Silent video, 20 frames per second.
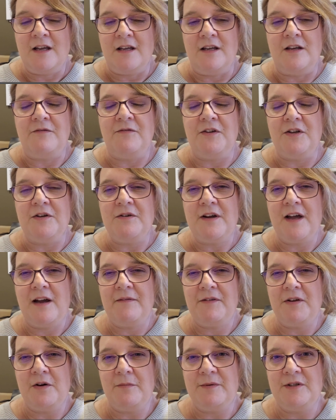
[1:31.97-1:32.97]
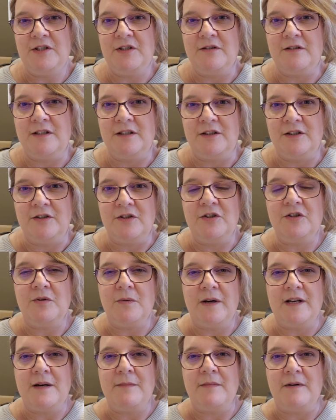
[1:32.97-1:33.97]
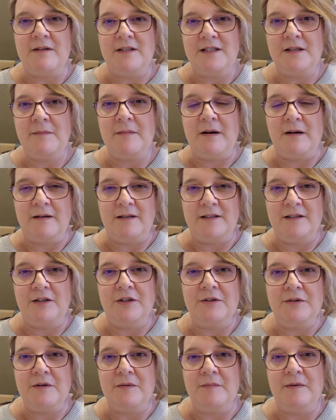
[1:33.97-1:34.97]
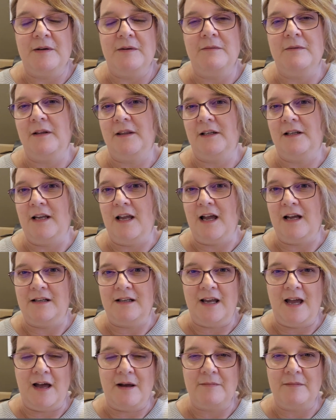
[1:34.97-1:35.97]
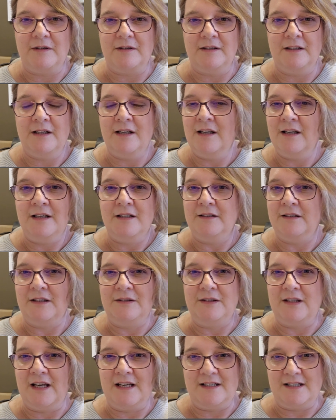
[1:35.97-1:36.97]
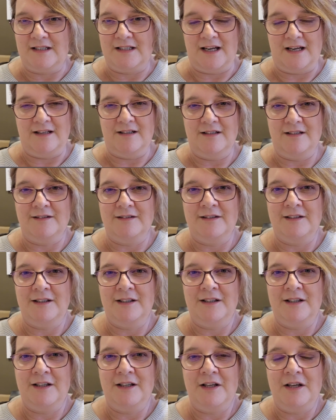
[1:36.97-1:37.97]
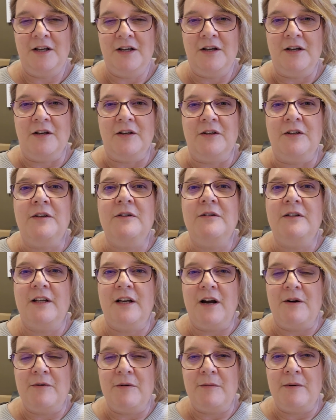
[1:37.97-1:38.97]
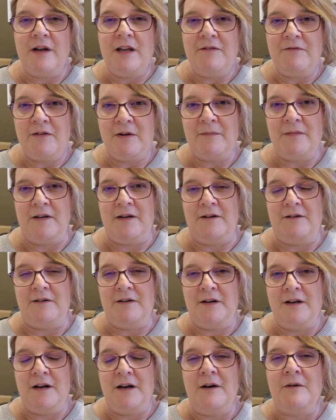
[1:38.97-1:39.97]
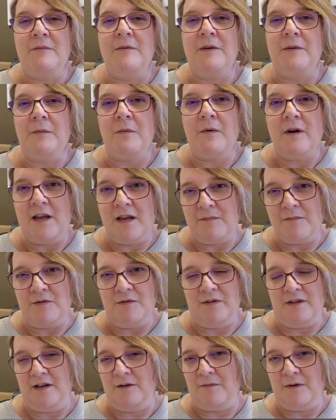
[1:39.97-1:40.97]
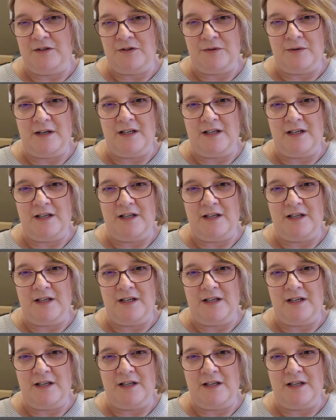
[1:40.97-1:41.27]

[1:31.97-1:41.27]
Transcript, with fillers: If you have the opportunity to join a mastermind group with Lyanne Campbell, don't hesitate. You'll go away from there with way more than what you